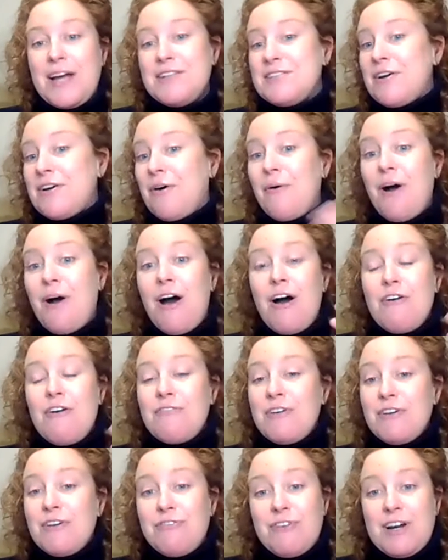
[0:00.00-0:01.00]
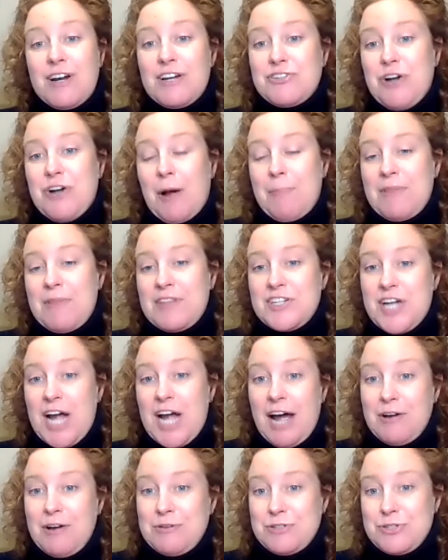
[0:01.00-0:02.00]
So feel free to drop in the
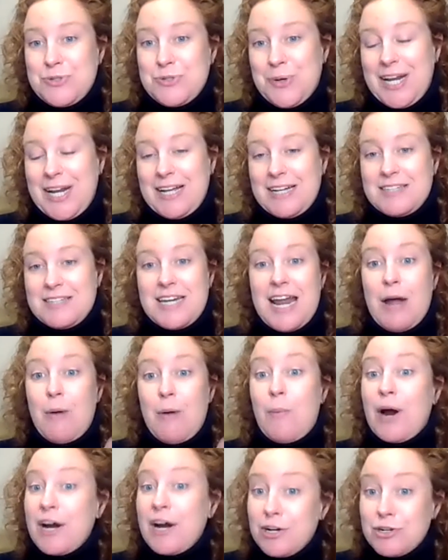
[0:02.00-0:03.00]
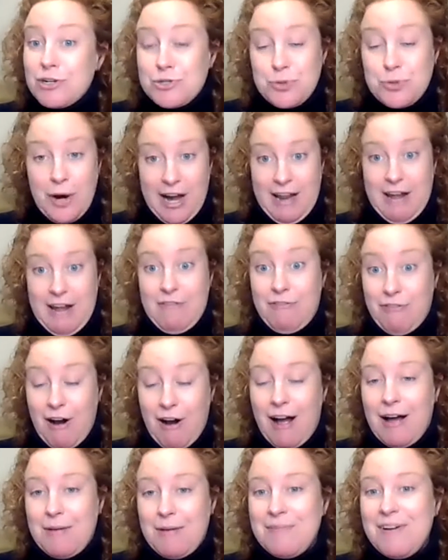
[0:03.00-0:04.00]
chat who's joining us today, where you're joining
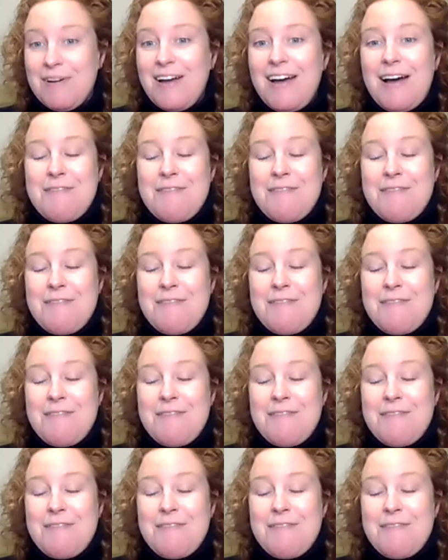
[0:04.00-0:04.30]
from.